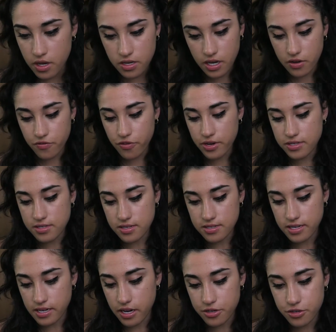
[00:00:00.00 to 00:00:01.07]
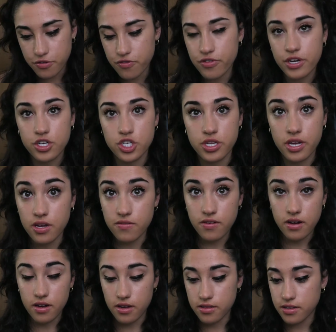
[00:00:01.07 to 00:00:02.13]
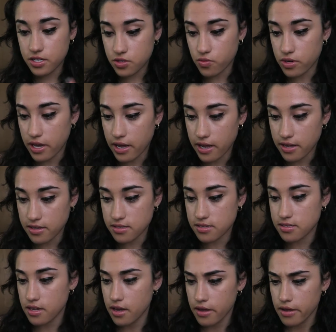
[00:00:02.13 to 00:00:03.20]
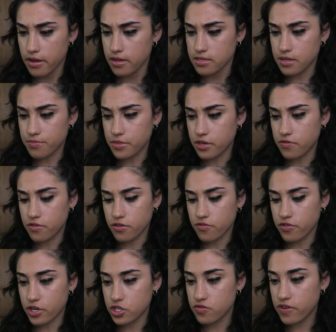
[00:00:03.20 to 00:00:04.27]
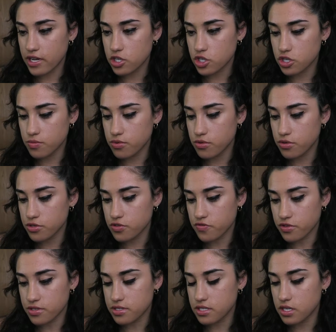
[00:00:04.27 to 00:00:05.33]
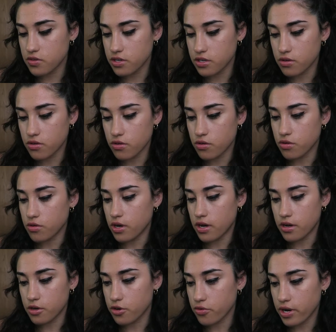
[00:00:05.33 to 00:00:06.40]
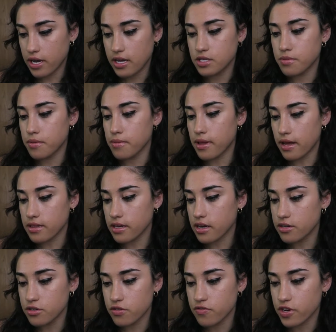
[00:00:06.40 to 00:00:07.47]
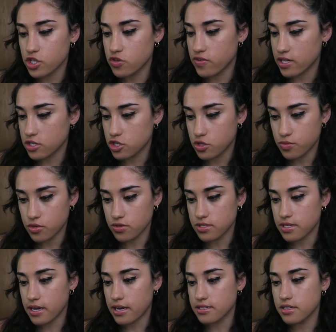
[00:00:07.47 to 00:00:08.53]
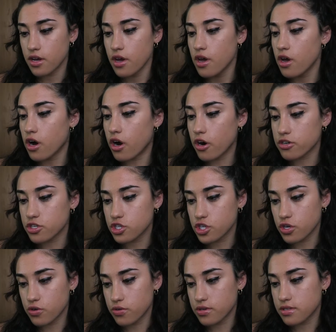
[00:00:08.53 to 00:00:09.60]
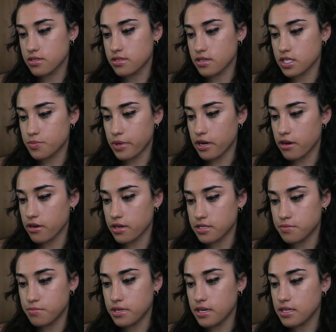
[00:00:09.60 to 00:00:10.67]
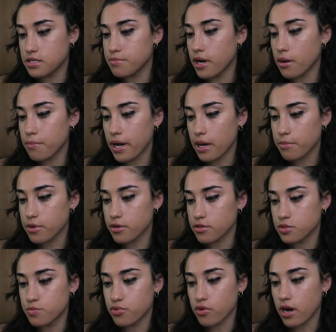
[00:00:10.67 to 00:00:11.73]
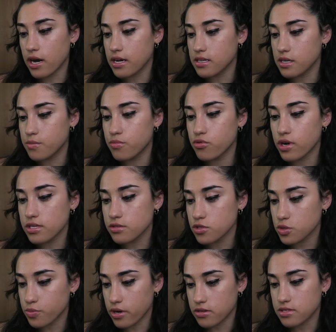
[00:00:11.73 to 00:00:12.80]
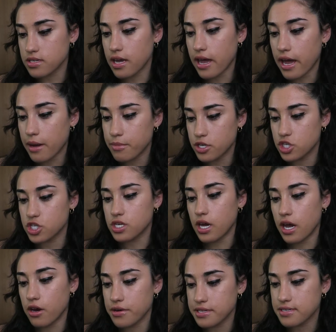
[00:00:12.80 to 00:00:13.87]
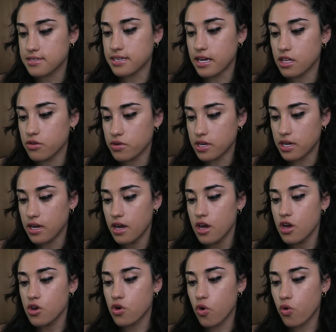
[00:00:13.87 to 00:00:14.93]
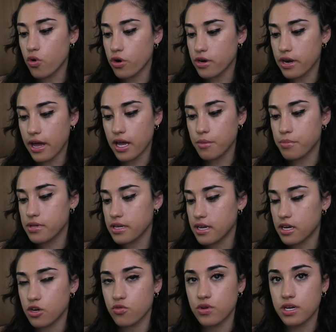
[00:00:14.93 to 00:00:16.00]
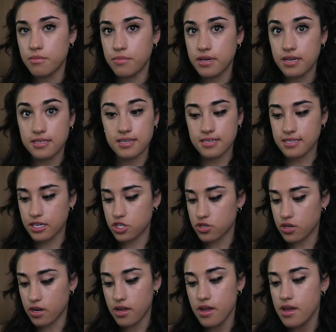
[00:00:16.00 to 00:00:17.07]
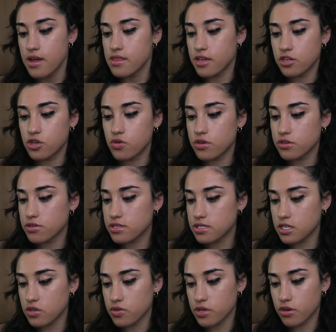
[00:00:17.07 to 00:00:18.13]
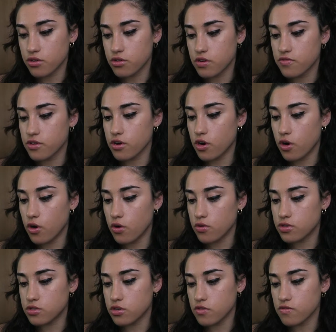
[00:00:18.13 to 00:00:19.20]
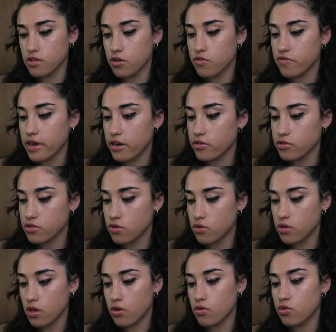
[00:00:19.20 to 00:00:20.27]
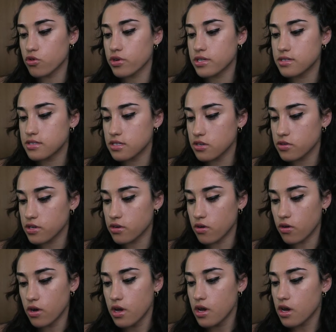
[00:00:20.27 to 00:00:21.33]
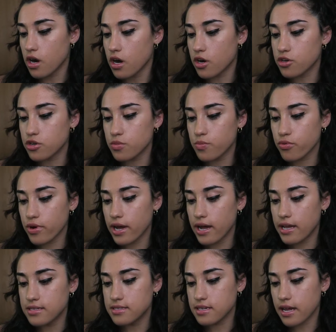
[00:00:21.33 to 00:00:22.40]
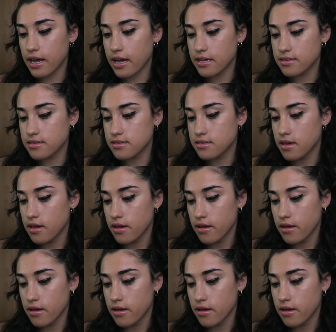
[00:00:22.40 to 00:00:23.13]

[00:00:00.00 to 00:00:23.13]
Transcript: now, for instance, like under fresh, they have a, this one has something for fresh vegetables, for cereal, uh, grains, blah, blah, blah. Like under fresh vegetables, it has artichokes, asparagus, beets, bell peppers, broccoli, Brussels sprouts, cabbage, carrots, celery, corn, eggplant, green beans, etc. Then you go under cereal, you have your oats, you have low-fat granola, whole grain cereal. Under breads, it has